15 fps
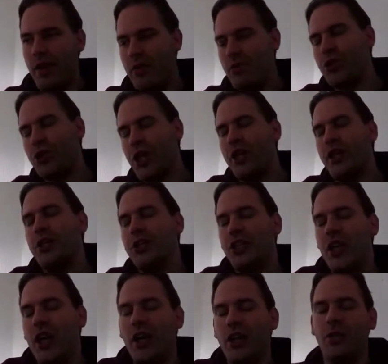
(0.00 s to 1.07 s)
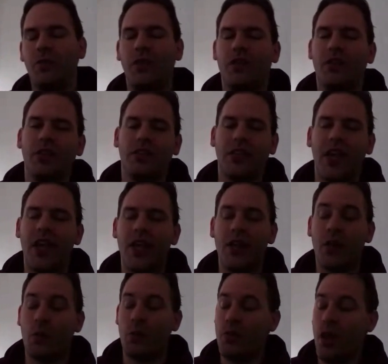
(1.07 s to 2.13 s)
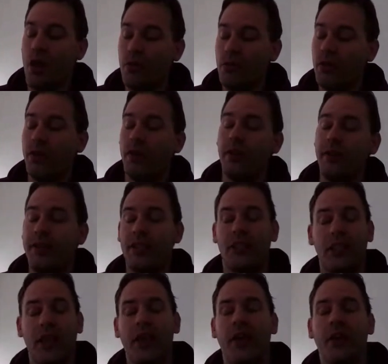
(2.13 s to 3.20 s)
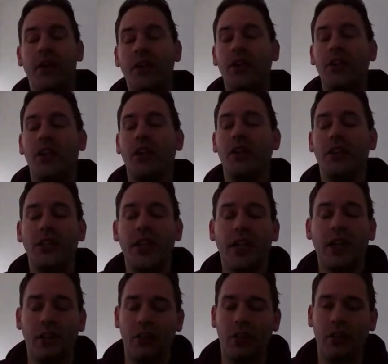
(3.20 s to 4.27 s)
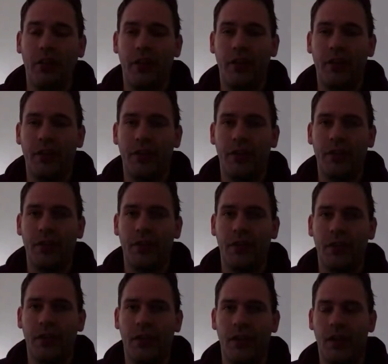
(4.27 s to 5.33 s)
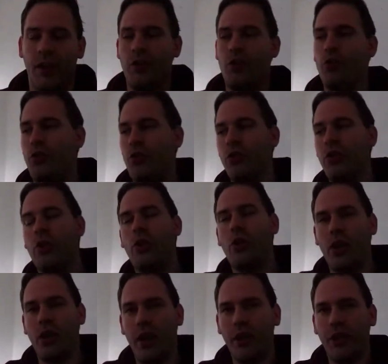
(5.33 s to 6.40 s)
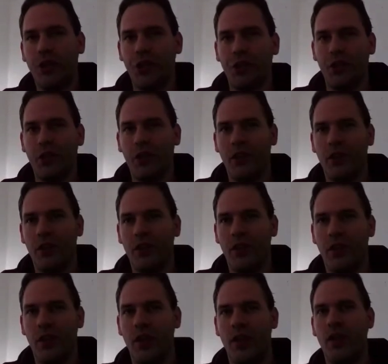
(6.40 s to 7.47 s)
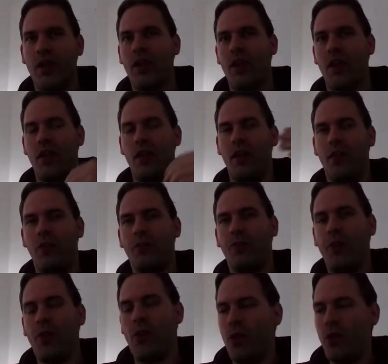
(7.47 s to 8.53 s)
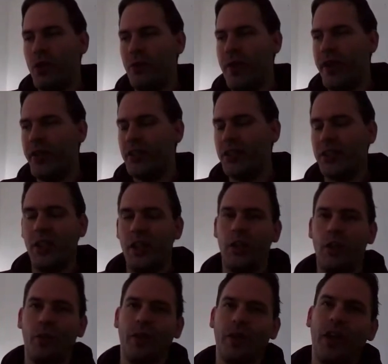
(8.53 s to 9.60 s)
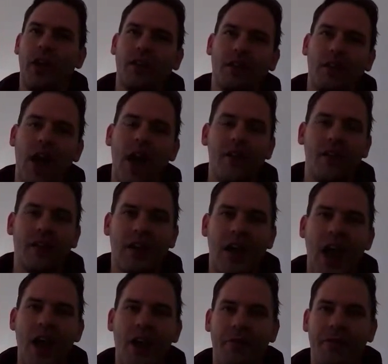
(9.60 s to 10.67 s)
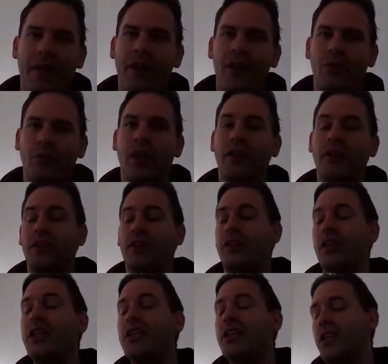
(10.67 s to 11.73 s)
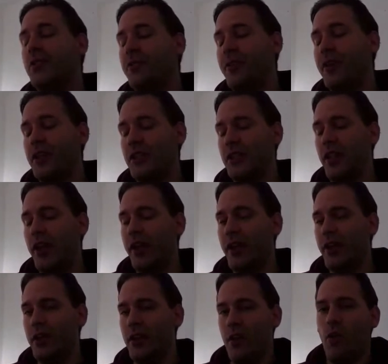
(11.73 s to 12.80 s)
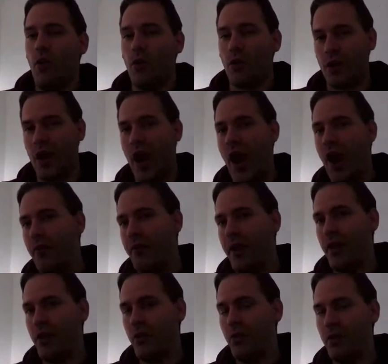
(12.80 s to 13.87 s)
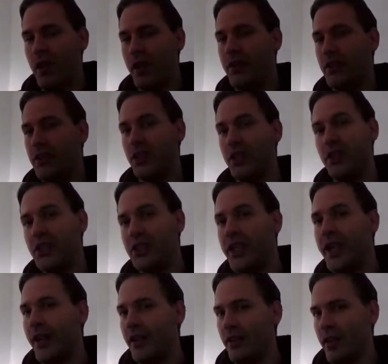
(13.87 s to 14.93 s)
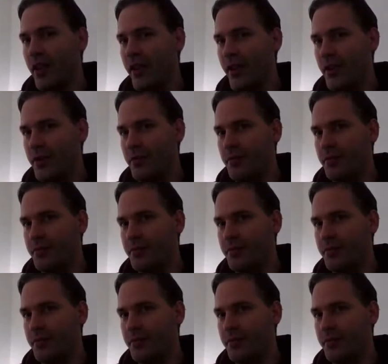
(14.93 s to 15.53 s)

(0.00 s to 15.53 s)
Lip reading: And you challenge that with saying, no, this layer is in the second layer. You do the correlation for all the weights, you will get either higher value that it is in first layer or higher value that is in the second layer.